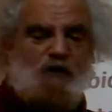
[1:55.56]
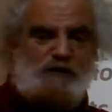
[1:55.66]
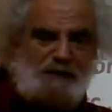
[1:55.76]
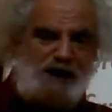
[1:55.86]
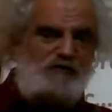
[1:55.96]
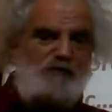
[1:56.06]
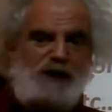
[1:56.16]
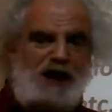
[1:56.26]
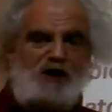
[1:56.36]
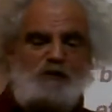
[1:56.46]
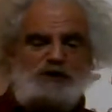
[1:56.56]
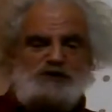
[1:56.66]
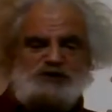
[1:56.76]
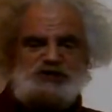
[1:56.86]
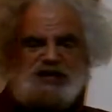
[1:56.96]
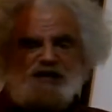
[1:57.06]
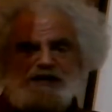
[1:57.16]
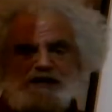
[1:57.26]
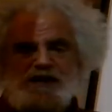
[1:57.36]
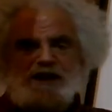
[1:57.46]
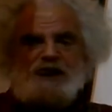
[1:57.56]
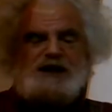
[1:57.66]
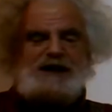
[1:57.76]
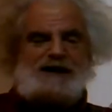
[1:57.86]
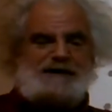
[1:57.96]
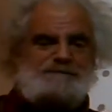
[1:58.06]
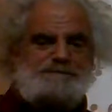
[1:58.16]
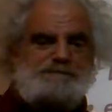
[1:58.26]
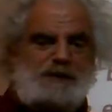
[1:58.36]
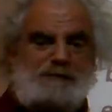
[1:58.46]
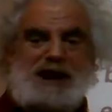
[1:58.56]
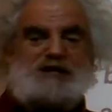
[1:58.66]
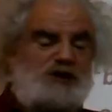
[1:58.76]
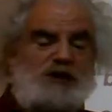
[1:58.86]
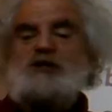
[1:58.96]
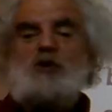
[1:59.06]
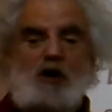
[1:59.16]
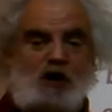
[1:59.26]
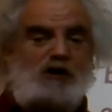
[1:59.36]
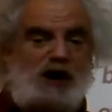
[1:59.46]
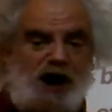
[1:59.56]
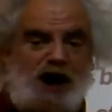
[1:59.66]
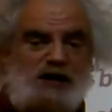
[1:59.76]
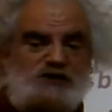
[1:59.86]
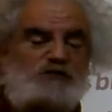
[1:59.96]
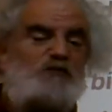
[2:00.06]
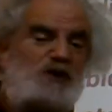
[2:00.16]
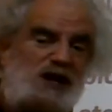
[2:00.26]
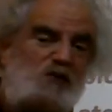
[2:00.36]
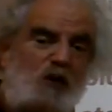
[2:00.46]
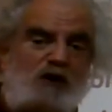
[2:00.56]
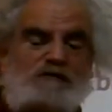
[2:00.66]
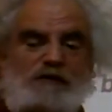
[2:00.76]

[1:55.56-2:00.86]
the microbiome on your skin. Bacteria do all kinds of really wonderful